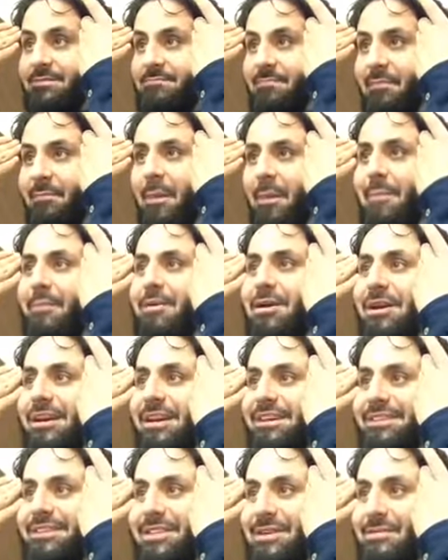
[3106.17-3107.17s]
memory
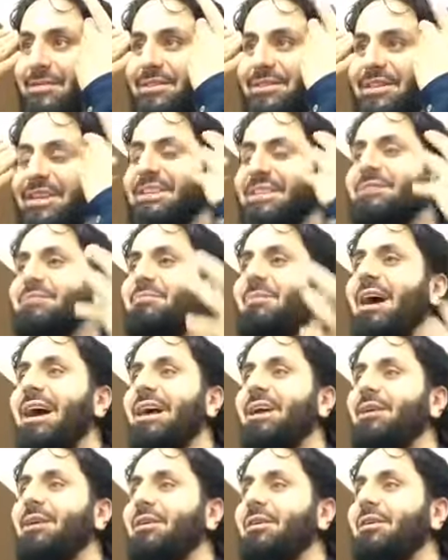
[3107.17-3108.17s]
is limited,
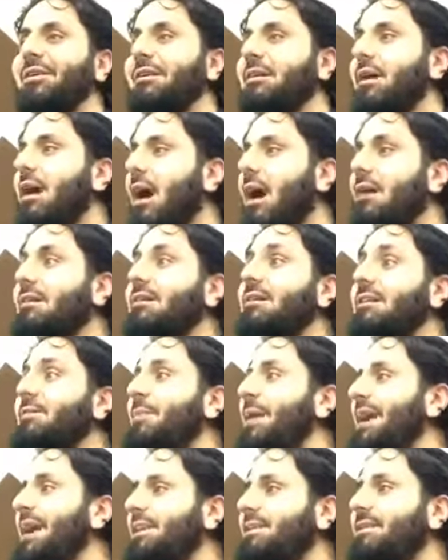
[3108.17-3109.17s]
my aql,
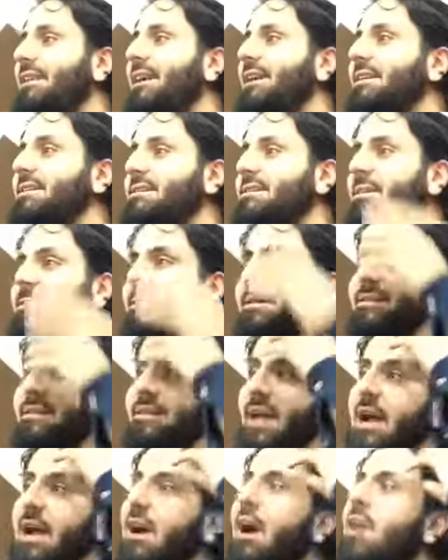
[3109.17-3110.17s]
my intellect is limited,
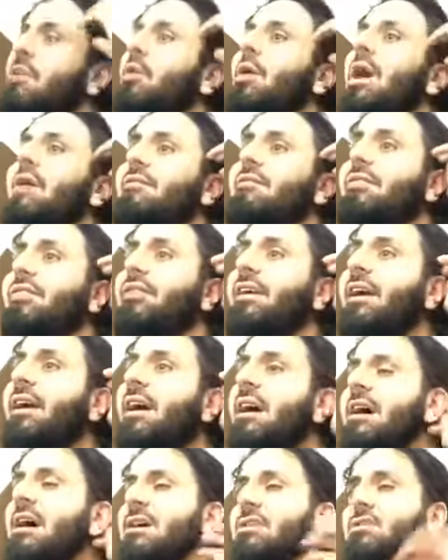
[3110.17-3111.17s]
I can't know everything,
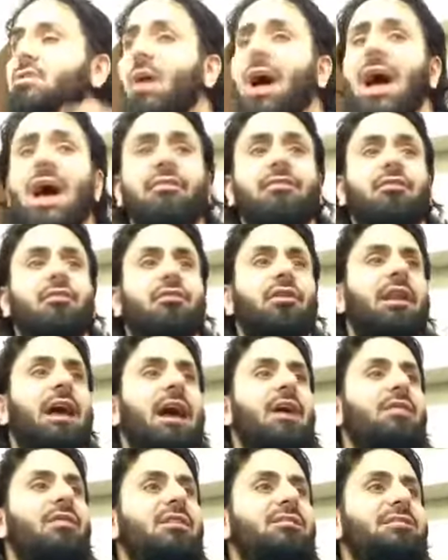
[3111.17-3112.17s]
so I have to
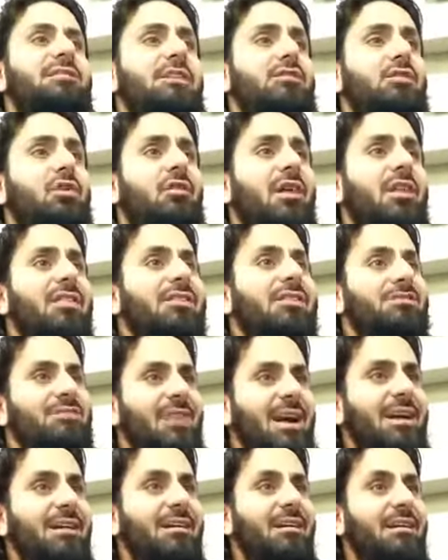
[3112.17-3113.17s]
rely on the say-so of others,
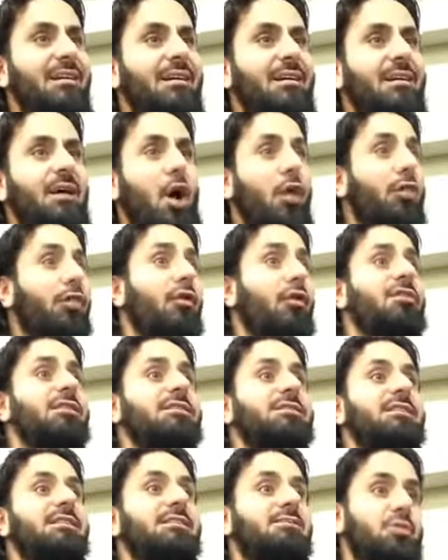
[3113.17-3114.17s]
right?
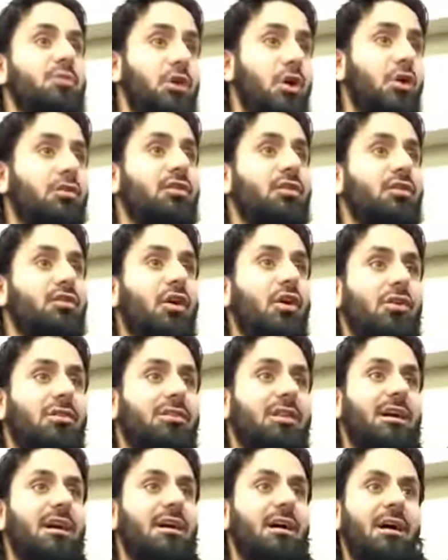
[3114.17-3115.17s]
Authorities. When you go to the
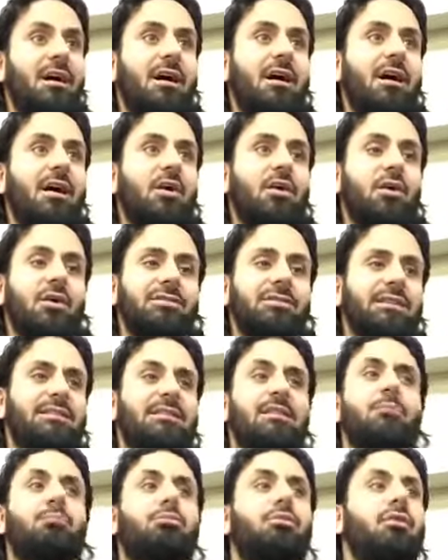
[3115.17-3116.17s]
doctor, you don't say to
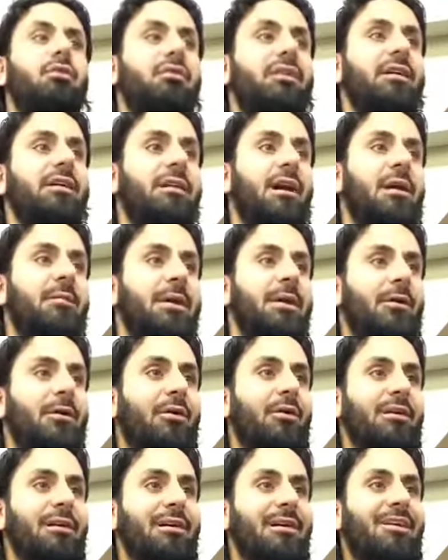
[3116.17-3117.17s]
them, prove it that I'm
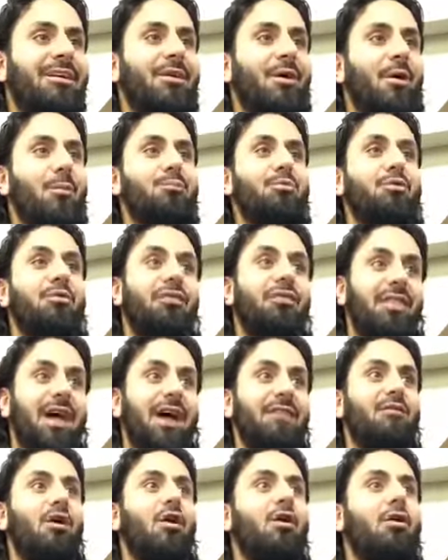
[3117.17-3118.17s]
ill, or prove it that
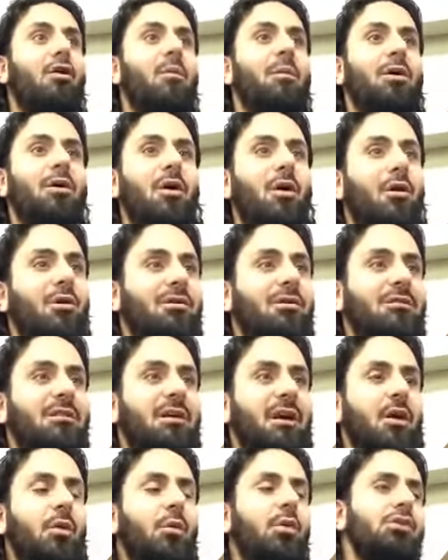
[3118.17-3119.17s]
I've got a common cold.
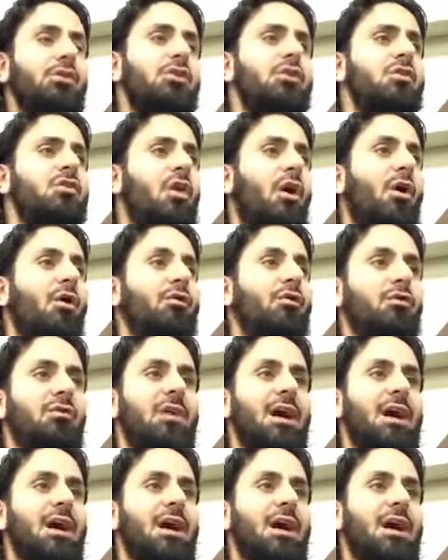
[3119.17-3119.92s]
What do you know? You don't